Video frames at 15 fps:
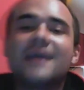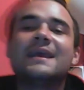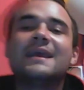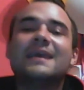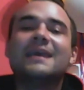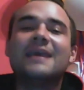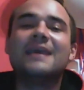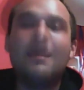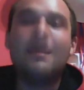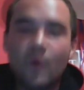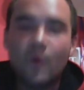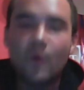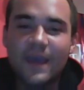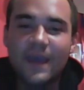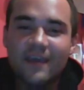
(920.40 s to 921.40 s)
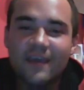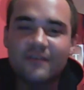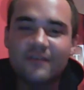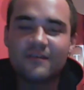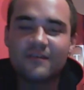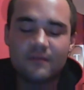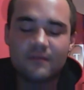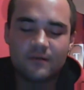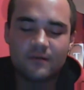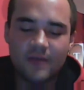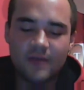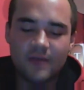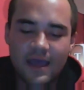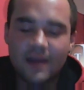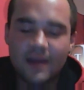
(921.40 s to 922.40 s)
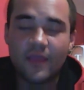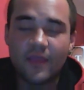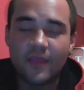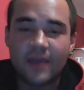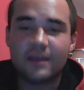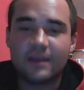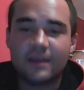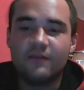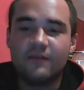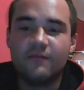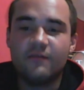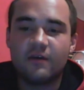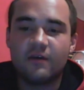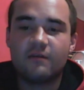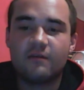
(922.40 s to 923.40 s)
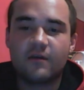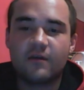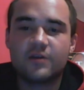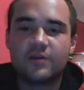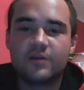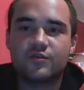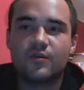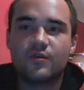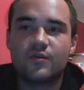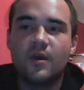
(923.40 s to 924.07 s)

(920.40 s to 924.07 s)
Yeah, boys. Diana, that is very, very true.